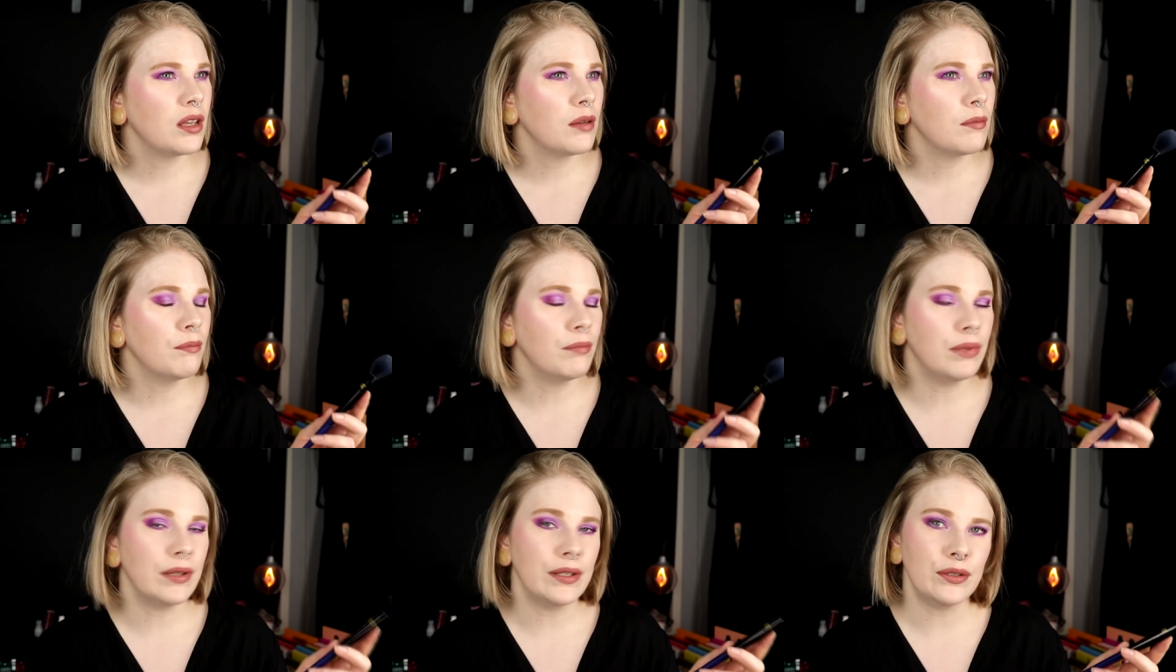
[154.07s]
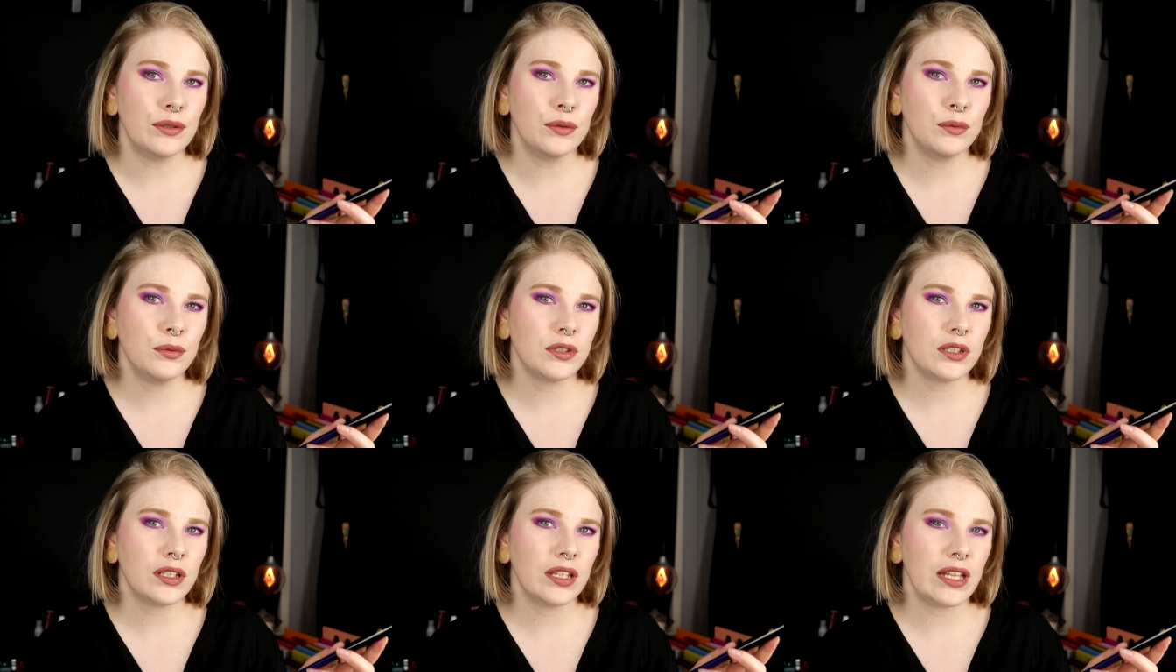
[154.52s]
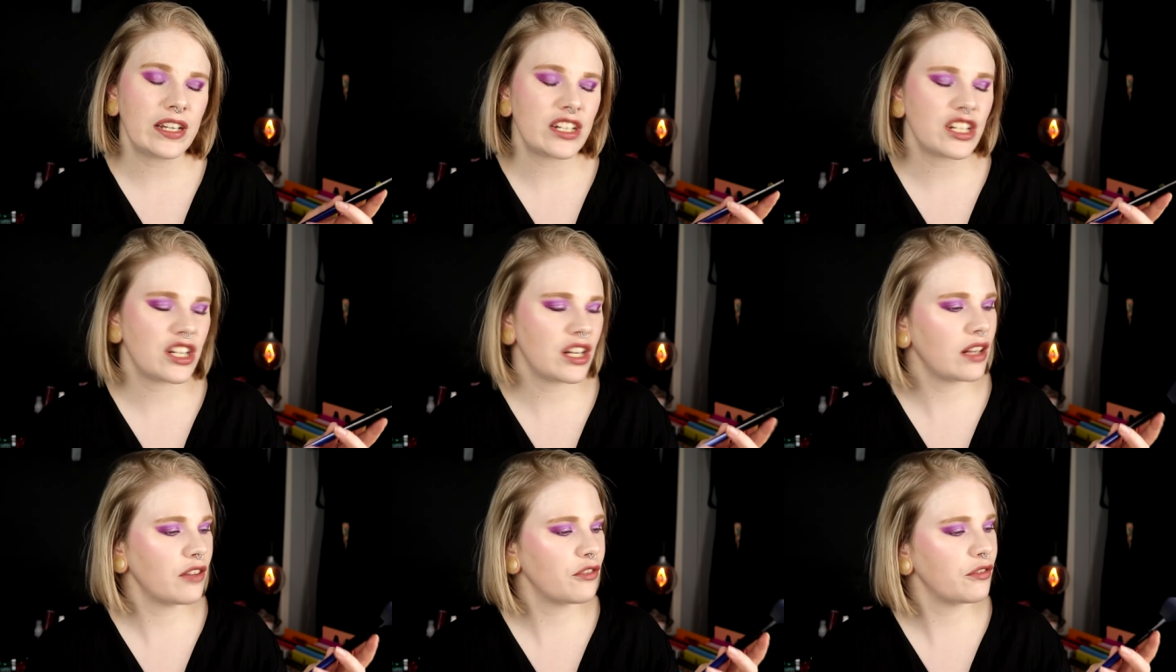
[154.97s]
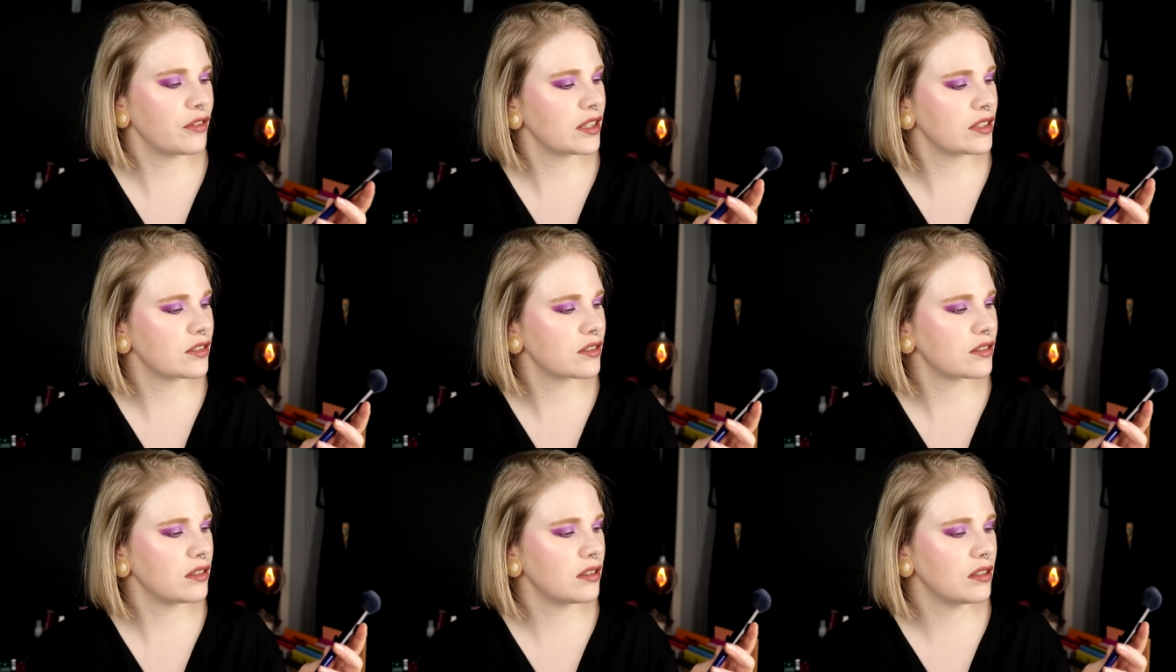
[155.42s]
blue collection, I think
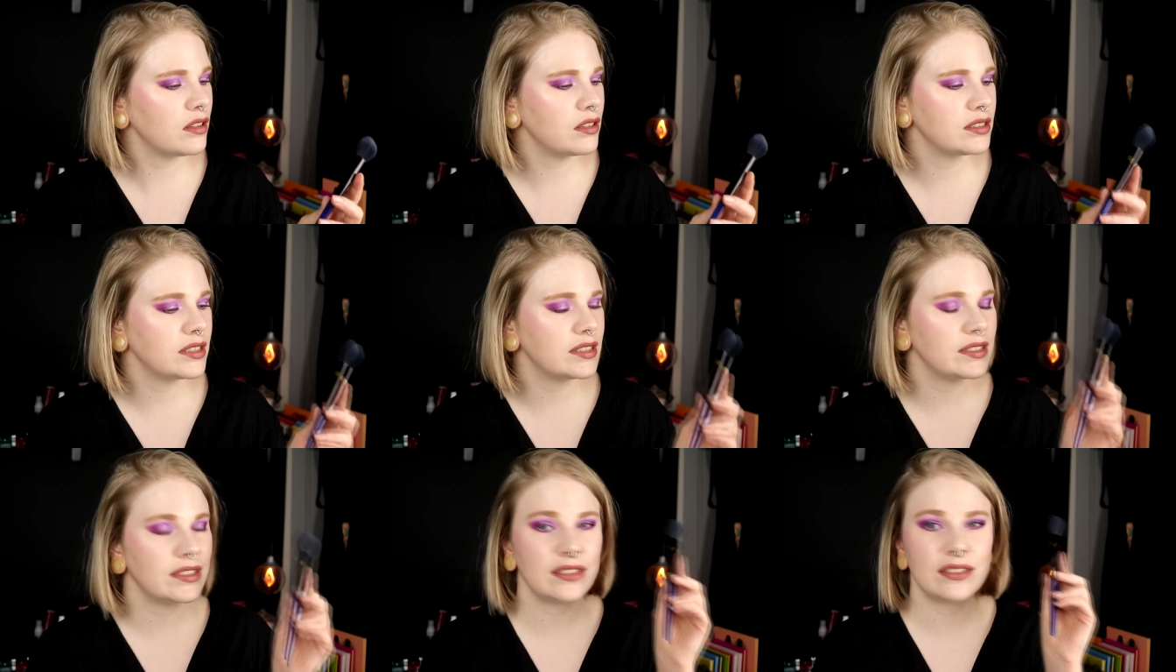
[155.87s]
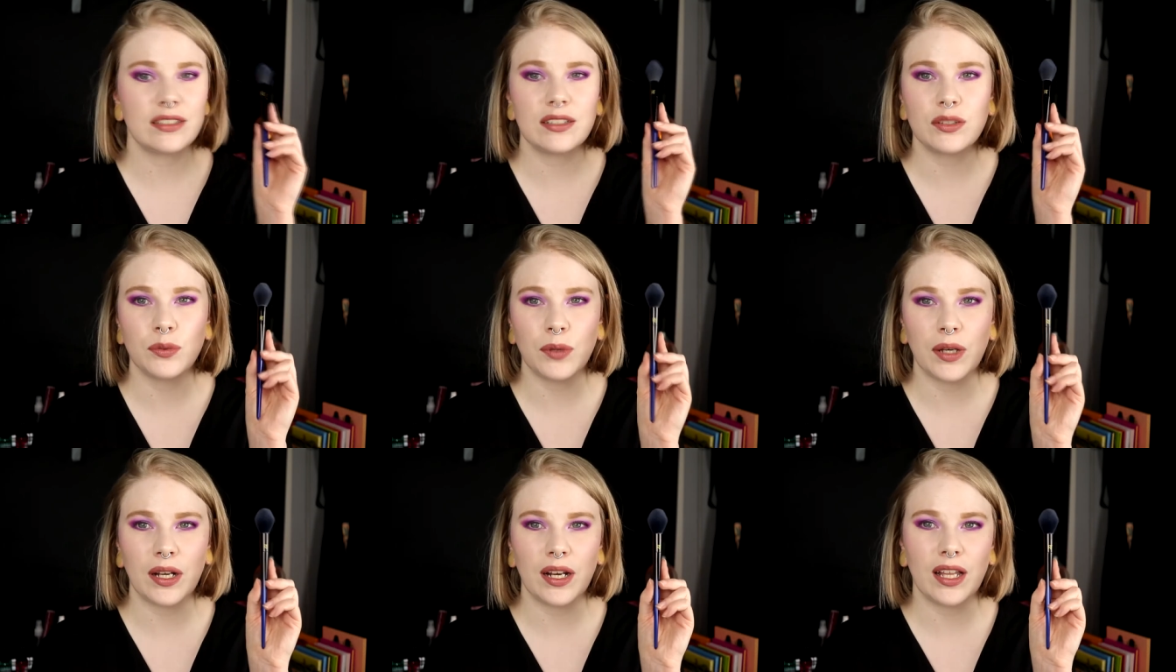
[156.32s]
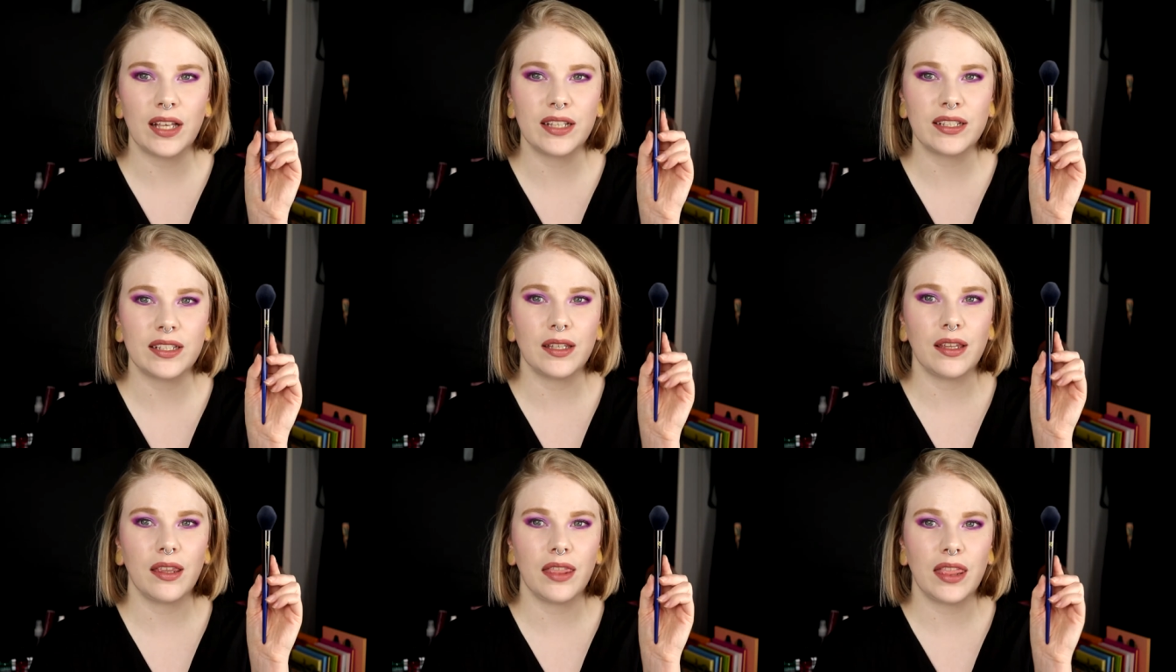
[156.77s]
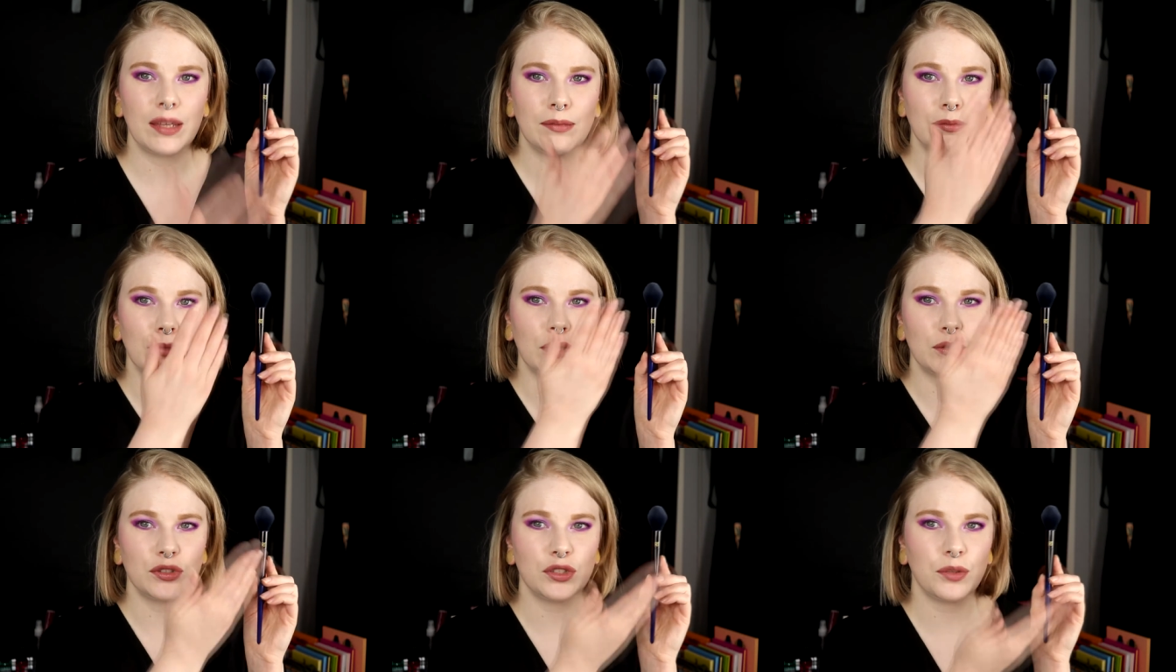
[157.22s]
it's called. This is one like the
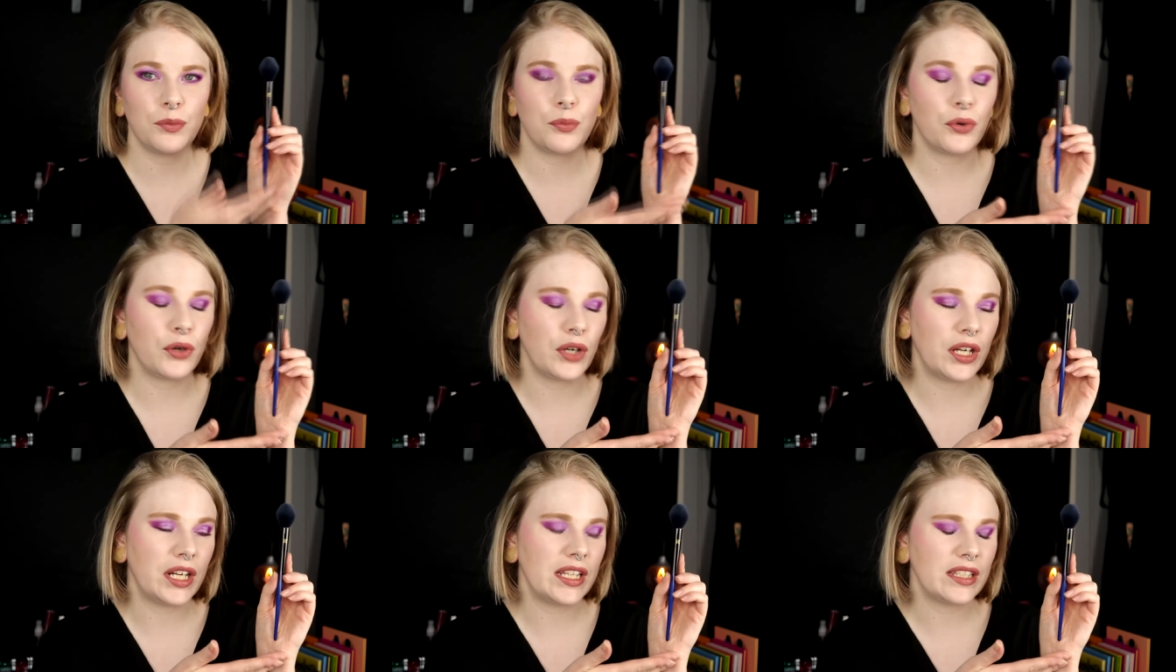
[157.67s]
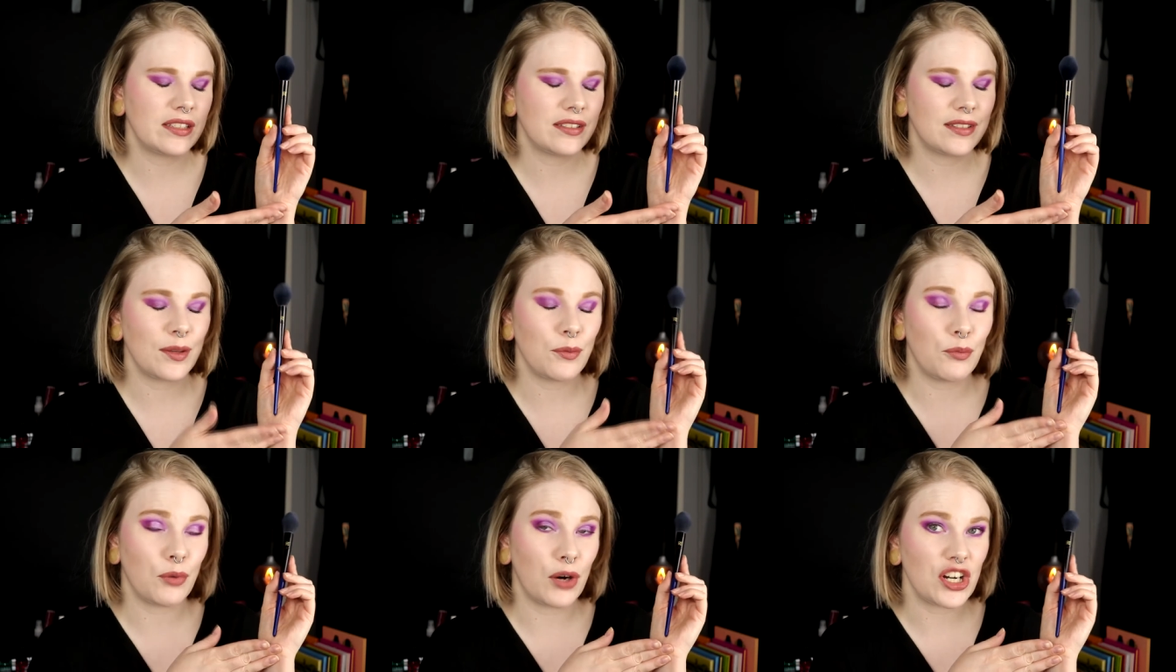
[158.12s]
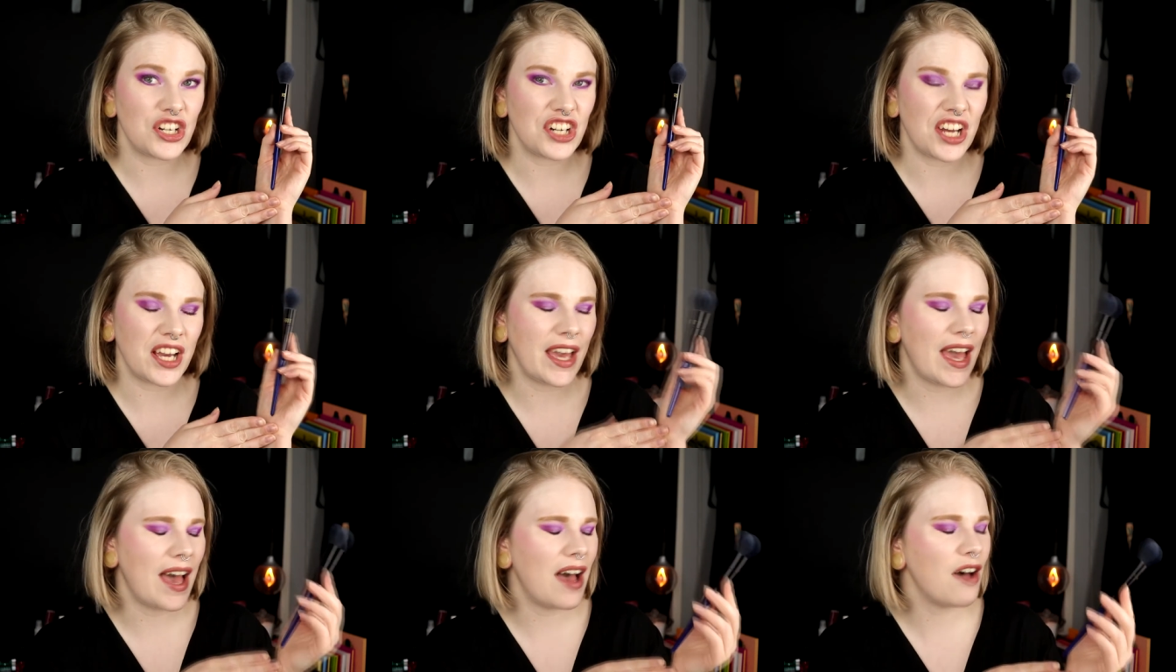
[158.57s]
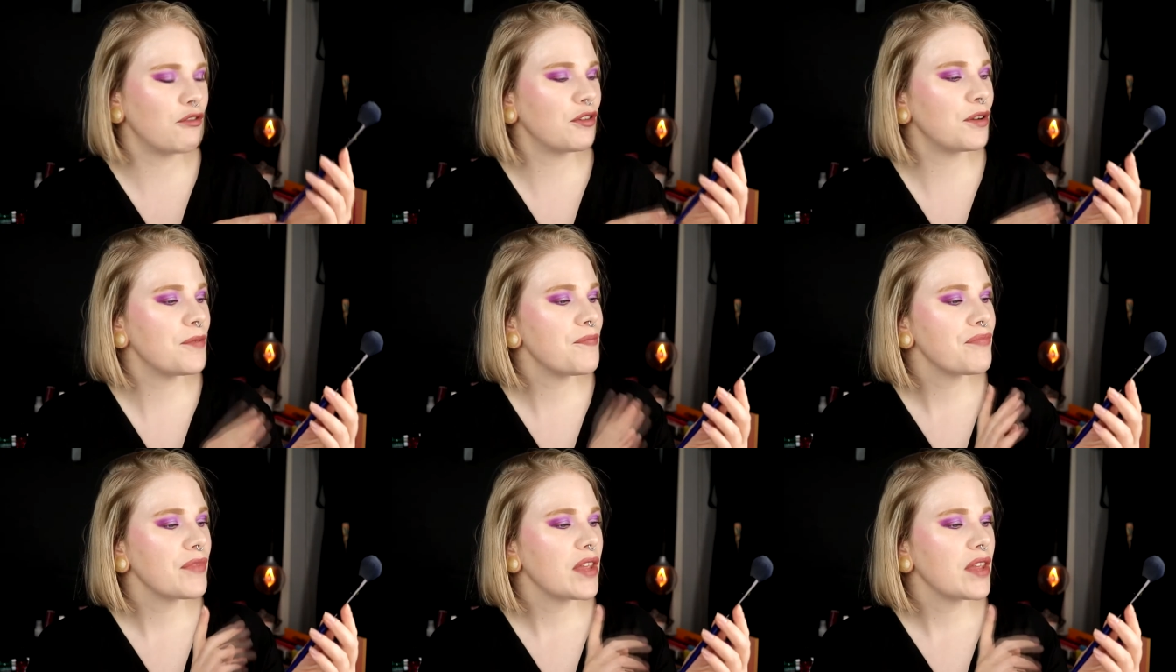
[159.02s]
most prettiest brush I have.